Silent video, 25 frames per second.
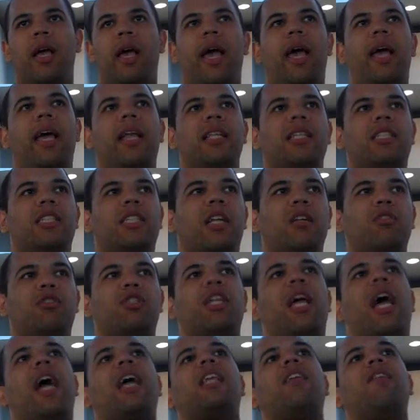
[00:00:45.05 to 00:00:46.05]
and instead of
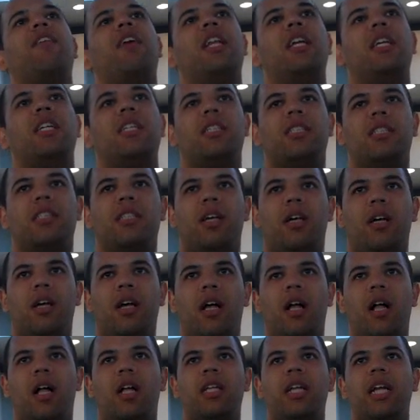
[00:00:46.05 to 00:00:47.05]
just activating his
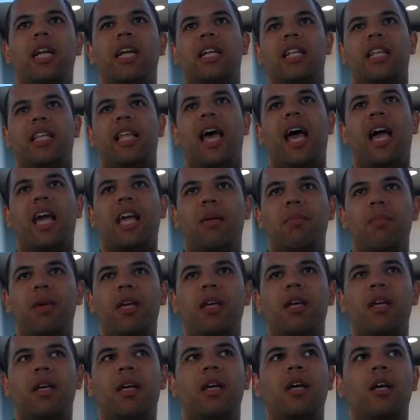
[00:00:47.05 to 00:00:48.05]
colonnade and attacking
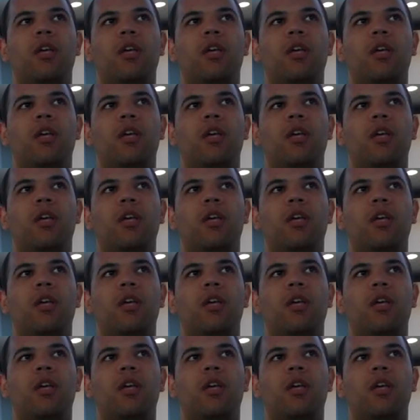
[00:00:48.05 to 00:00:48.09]
me.